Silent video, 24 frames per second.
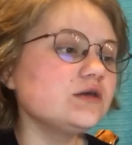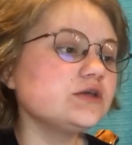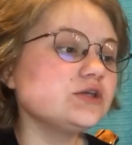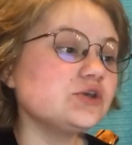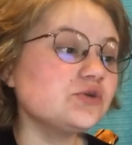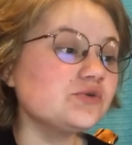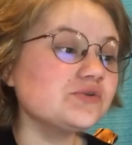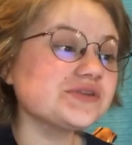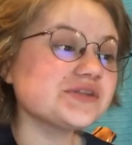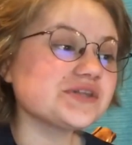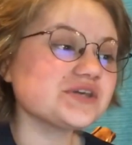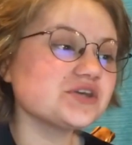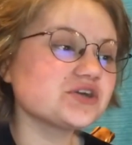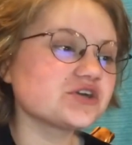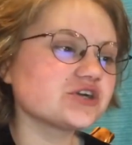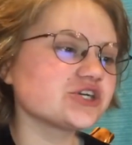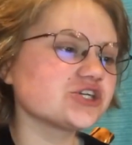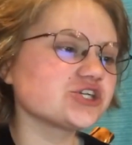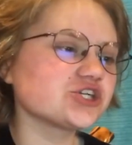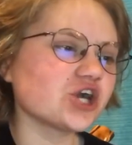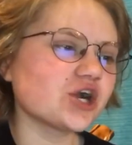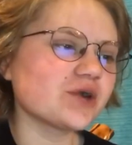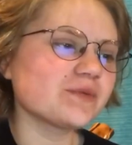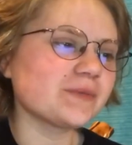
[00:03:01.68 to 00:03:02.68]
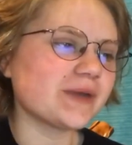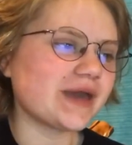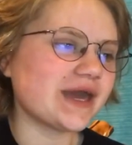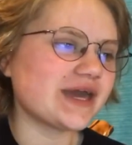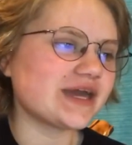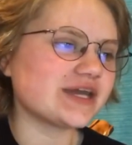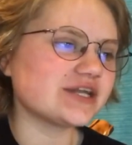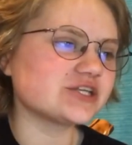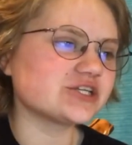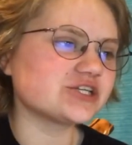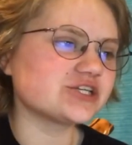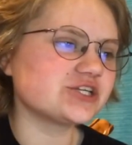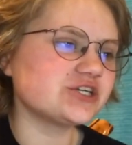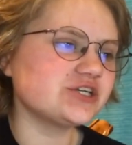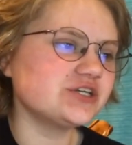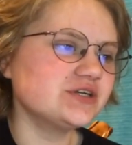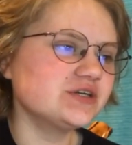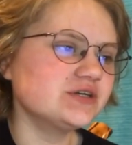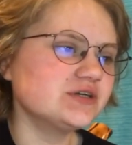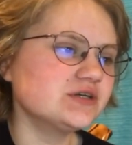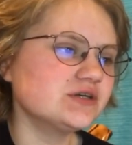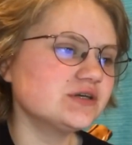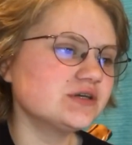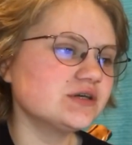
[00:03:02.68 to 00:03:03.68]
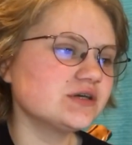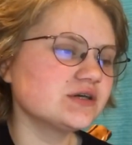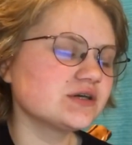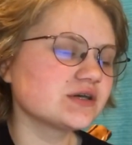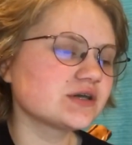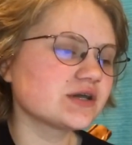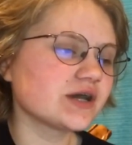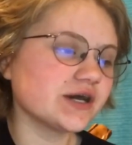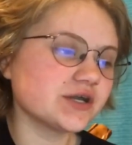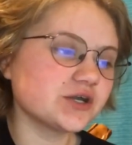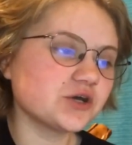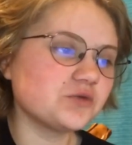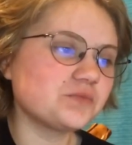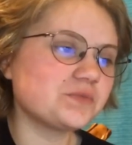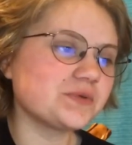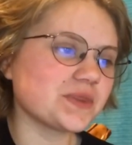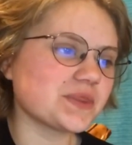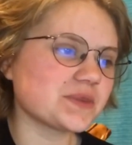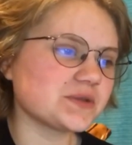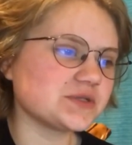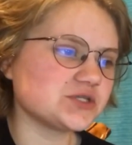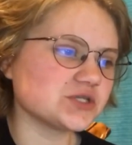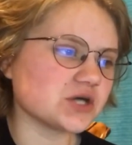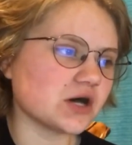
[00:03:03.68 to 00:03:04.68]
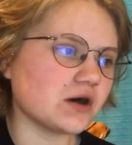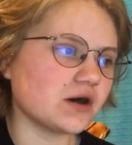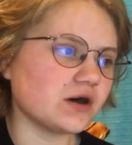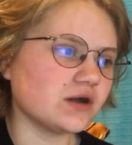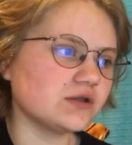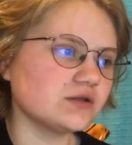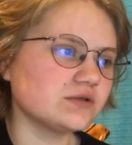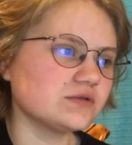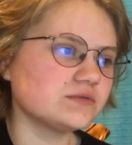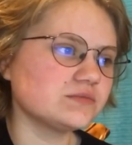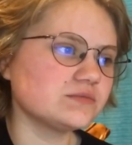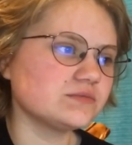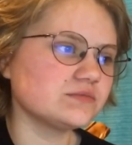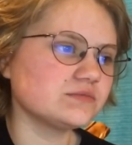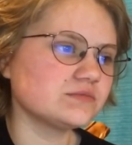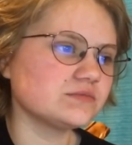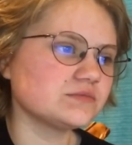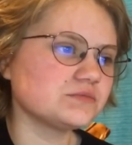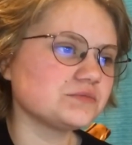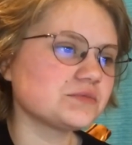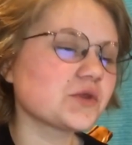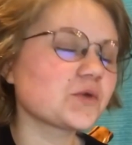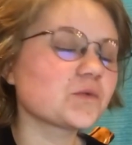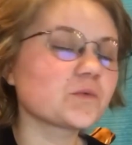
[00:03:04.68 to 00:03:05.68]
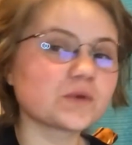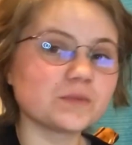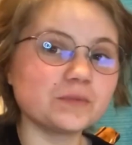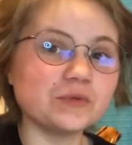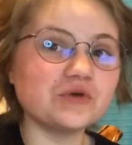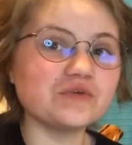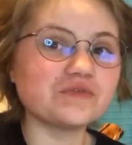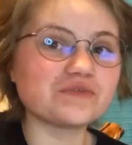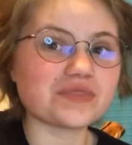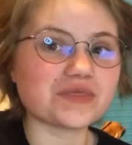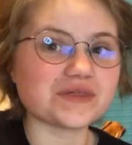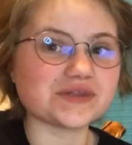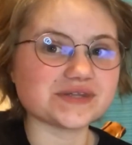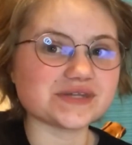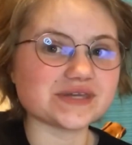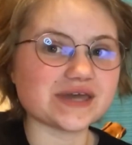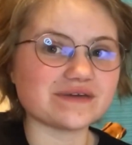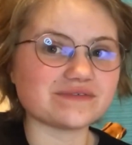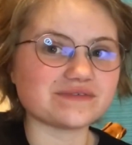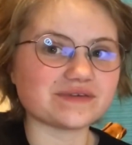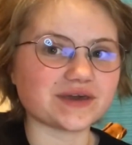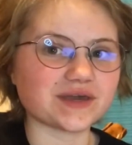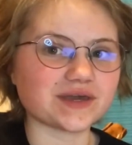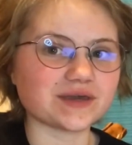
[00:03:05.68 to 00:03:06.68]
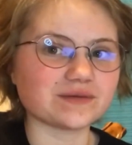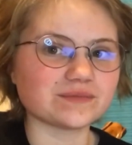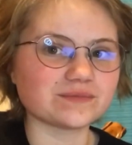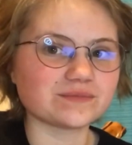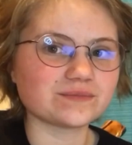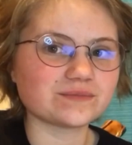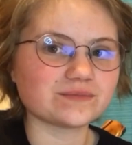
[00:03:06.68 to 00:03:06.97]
Using your sharp edge, cut open the doll. Remove the stuffing.